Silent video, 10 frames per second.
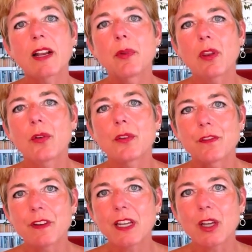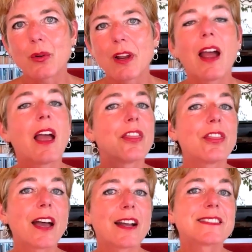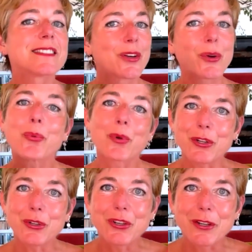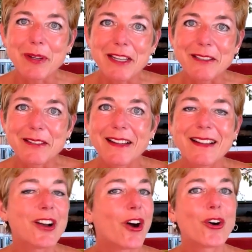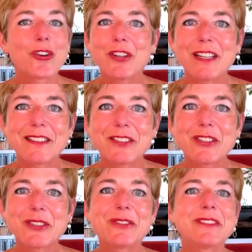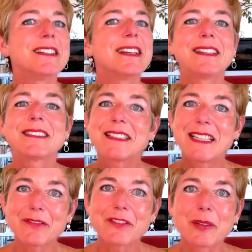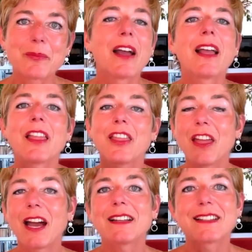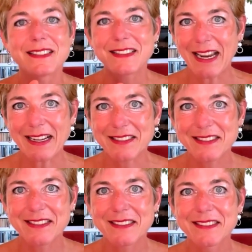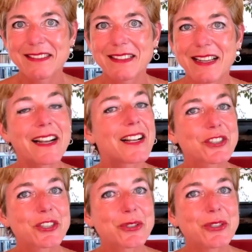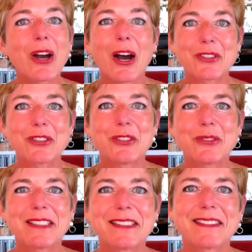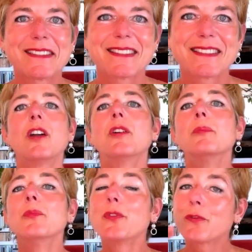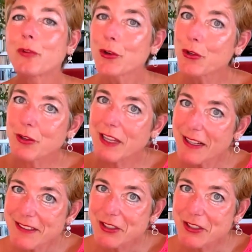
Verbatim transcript: below the video. And that's where you come in. All you need to do is give them that text and I'll show you how to do it before you get the